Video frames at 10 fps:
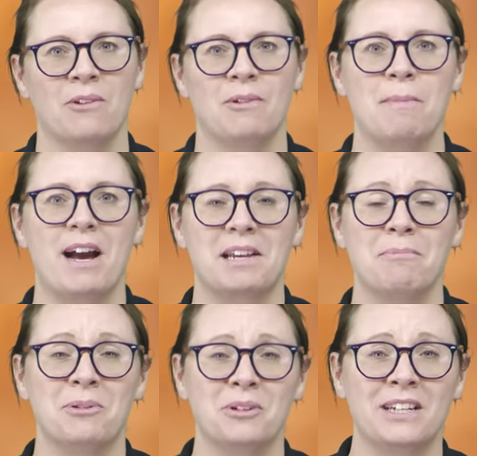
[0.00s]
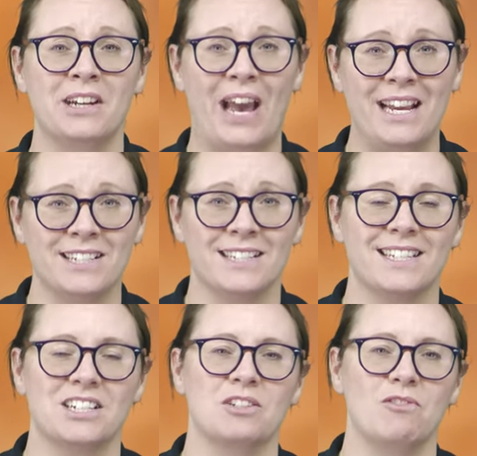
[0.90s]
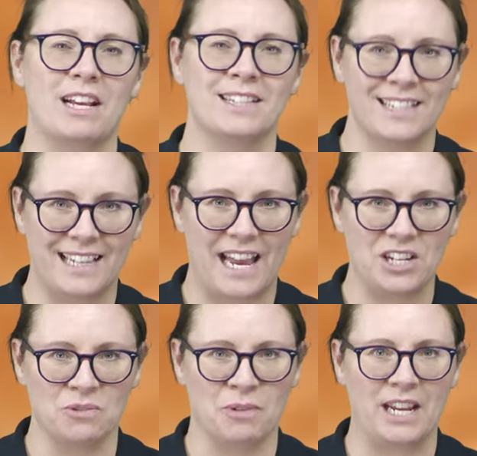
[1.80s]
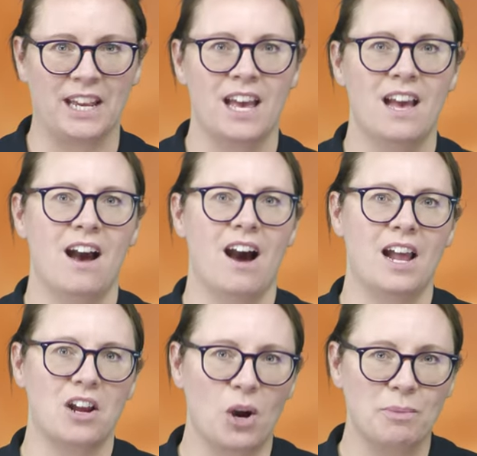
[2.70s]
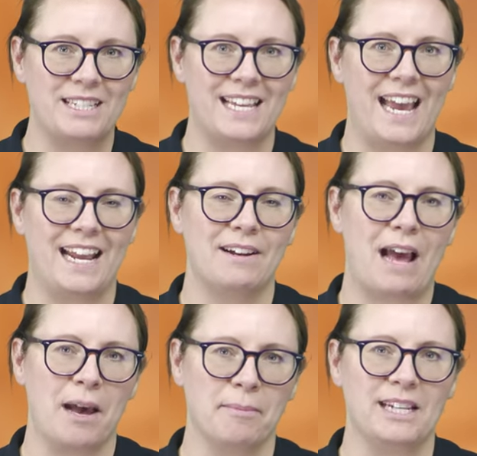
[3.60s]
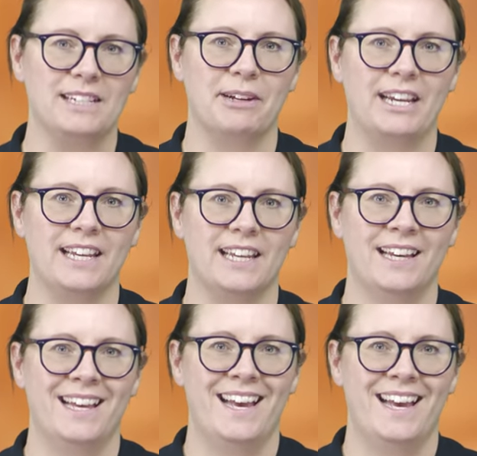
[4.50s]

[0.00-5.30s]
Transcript: We mark important occasions such as Reconciliation Week, Ida Hobbit Day and Harmony Week.